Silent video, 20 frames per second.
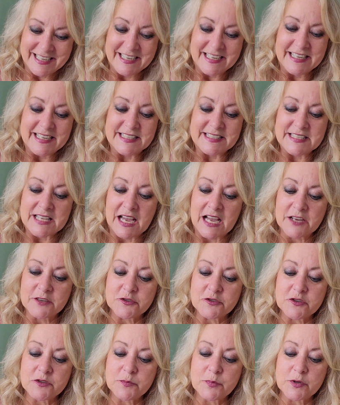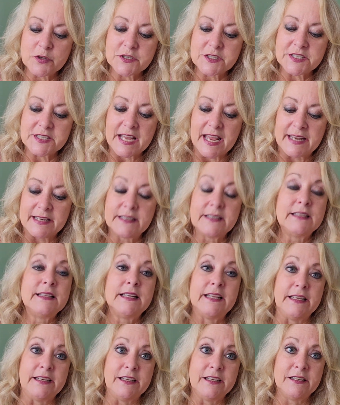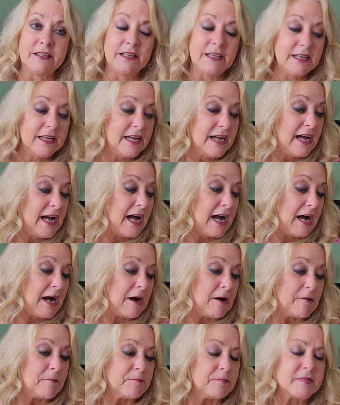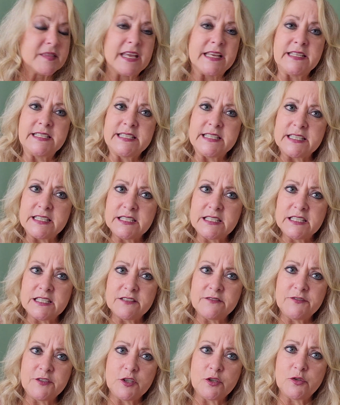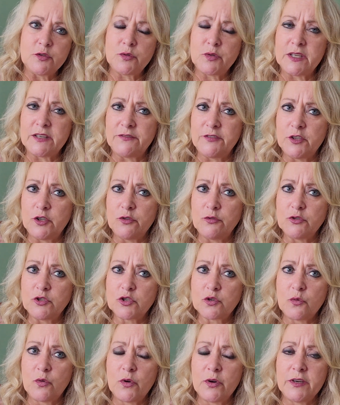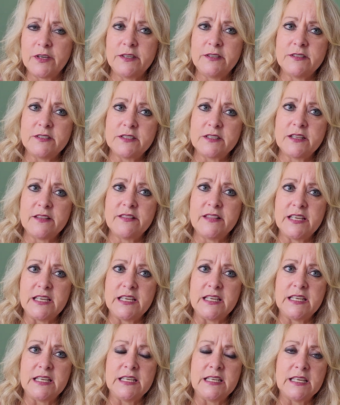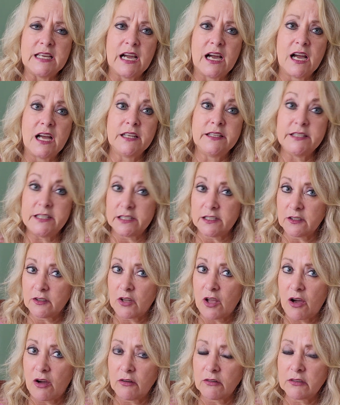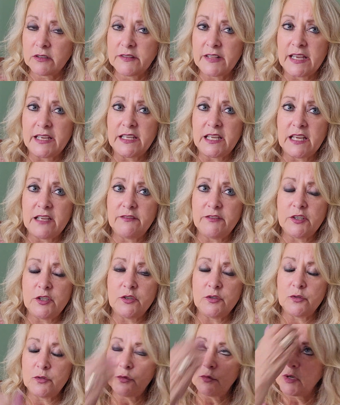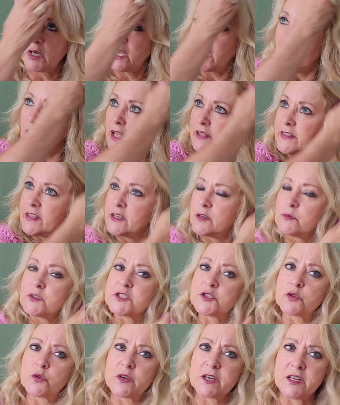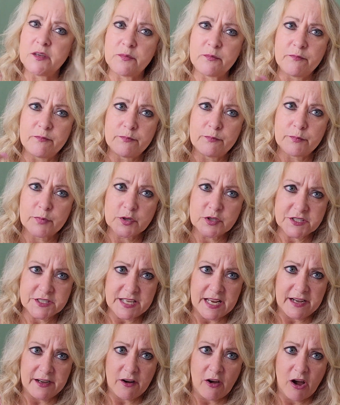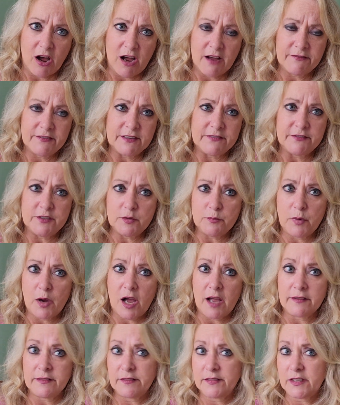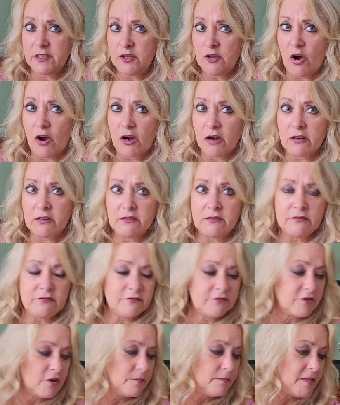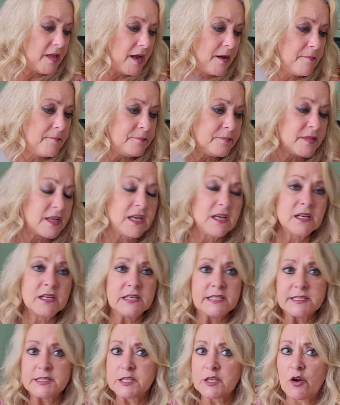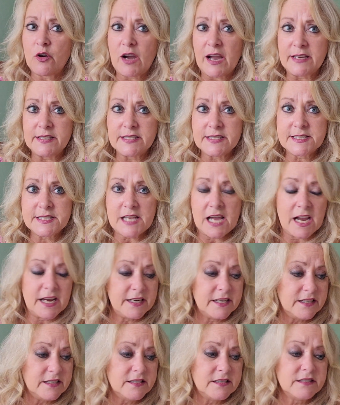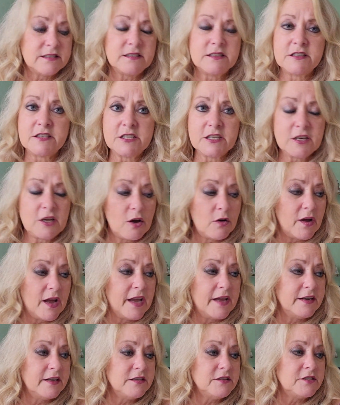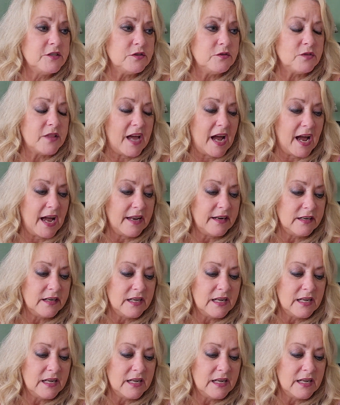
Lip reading: It's 100% linen. They did give you, if you joined the knit along, they gave you, I think it was 20% off if you bought the yarn from them. So I decided to go ahead and do that.